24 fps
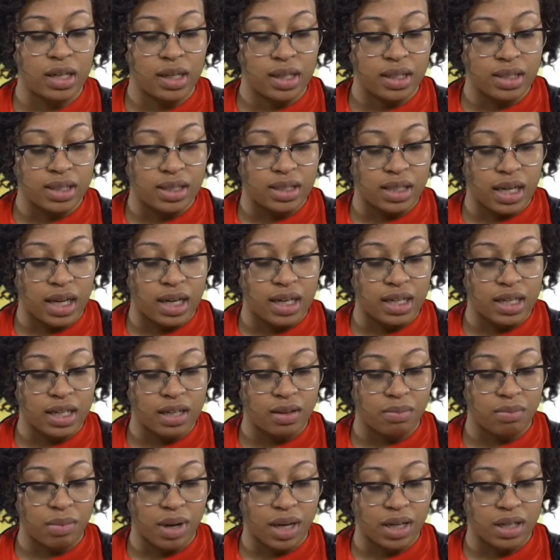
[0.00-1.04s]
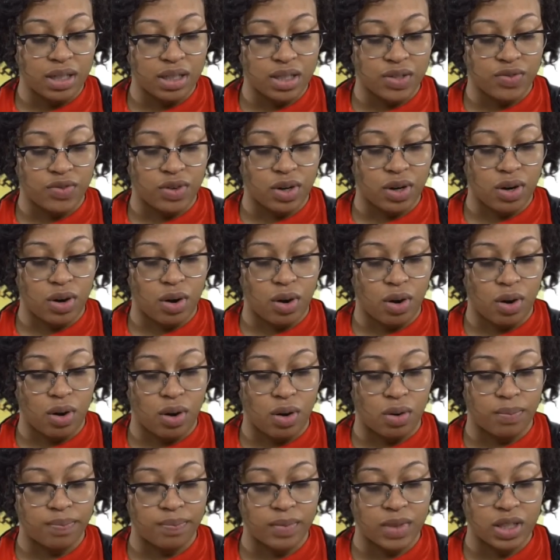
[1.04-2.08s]
Standing in Megan's front
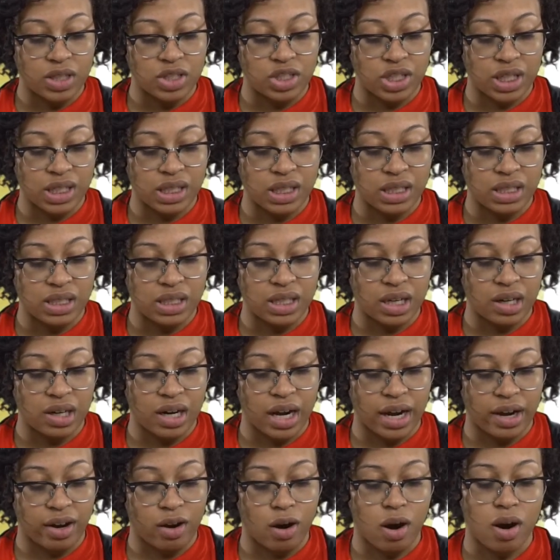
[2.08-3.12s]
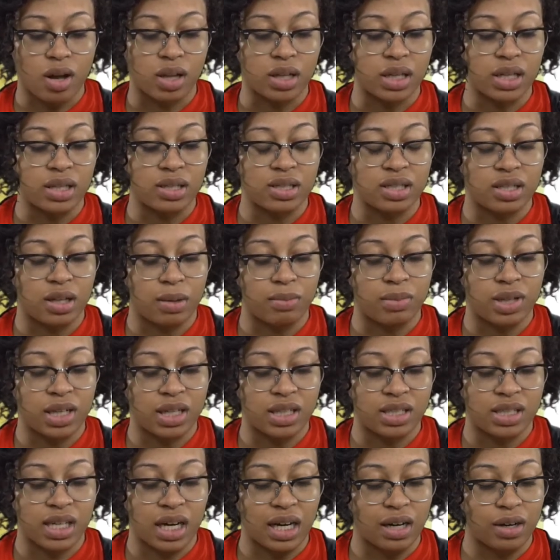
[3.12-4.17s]
hall, Jessie stared at Carly. Something
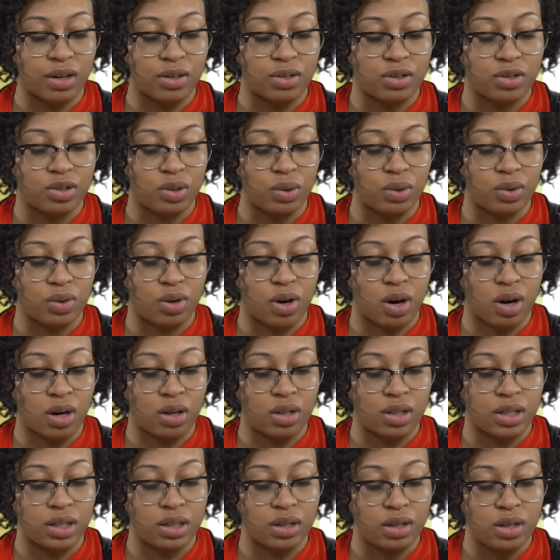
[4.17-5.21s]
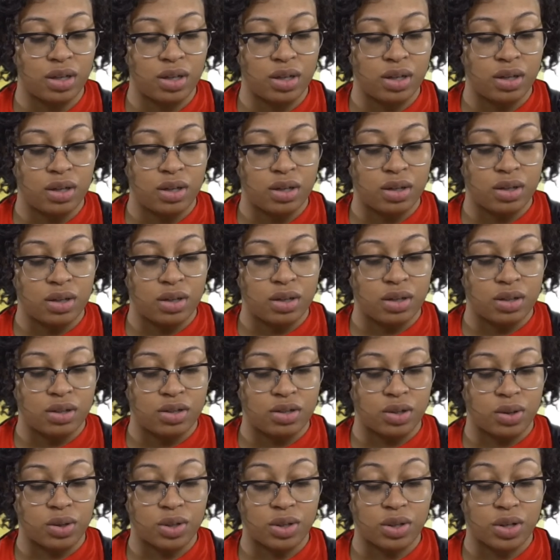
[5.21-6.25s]
inside her told
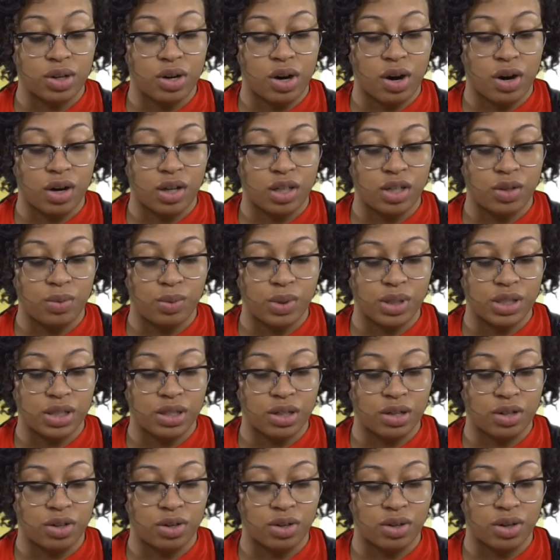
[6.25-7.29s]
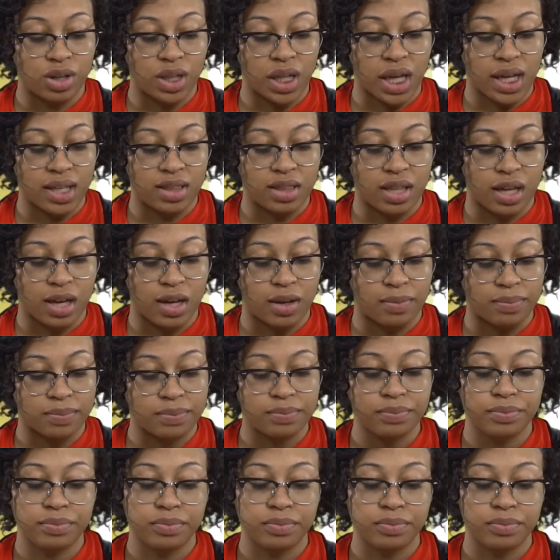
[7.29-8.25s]
her Carly was a girl like that.